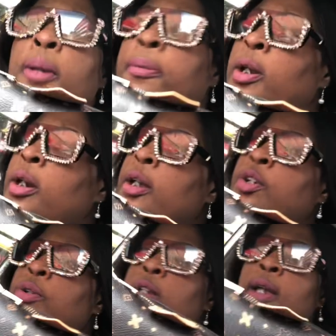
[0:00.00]
and let
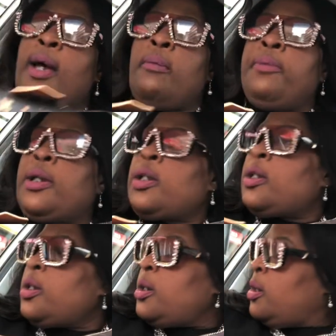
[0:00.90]
you see how big
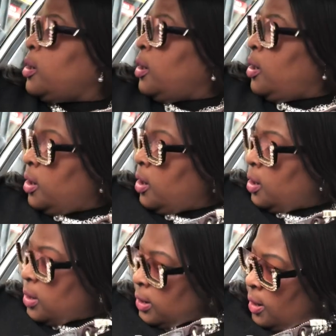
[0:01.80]
this is in the
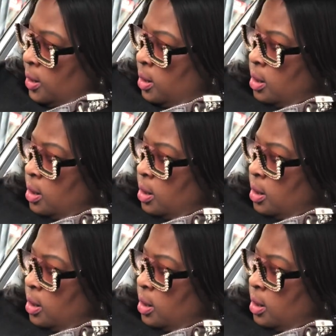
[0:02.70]
inside.